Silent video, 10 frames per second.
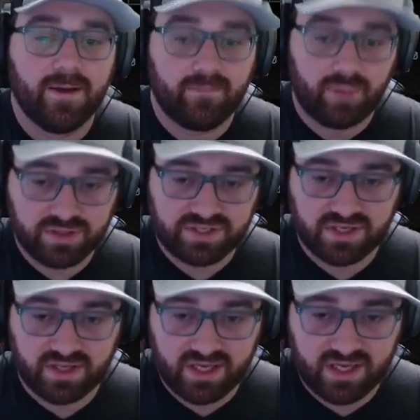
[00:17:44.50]

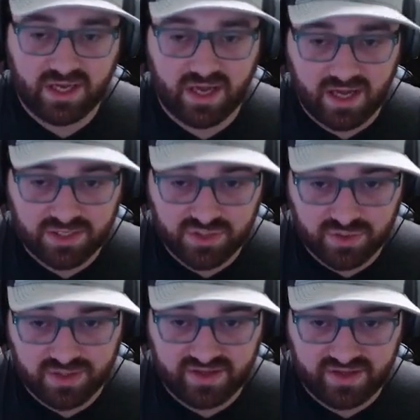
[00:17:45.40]
Personally, I
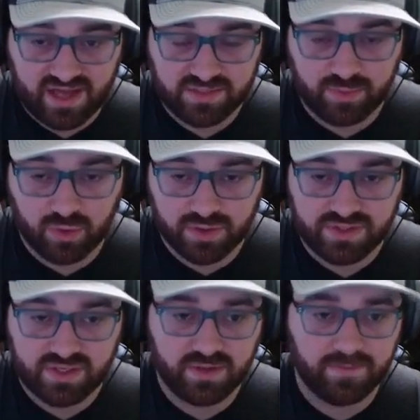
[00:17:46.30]
enjoy the TAC
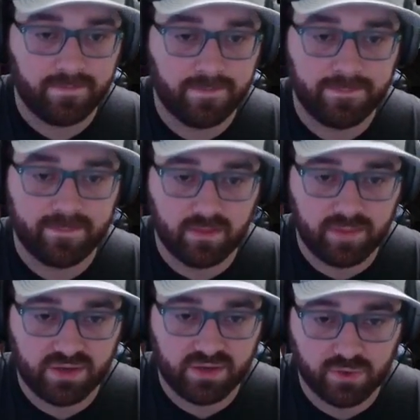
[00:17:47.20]
Sports,
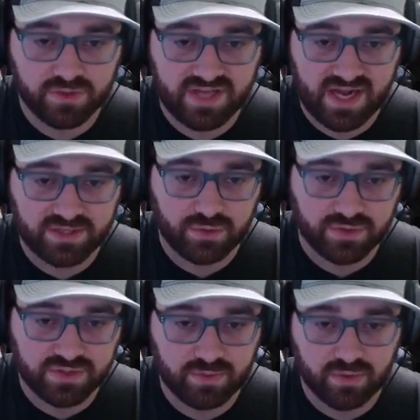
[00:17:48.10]
Peltor Tactical
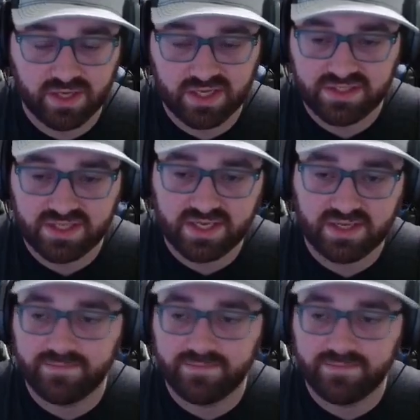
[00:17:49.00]
Sport headset.